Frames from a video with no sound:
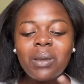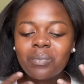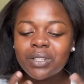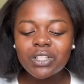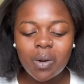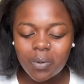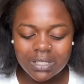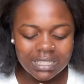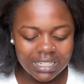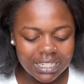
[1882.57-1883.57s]
Bishop
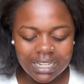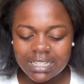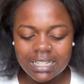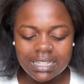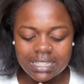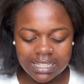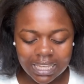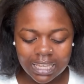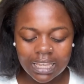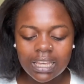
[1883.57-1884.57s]
was literally just
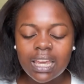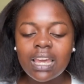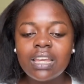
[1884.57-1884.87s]
saying,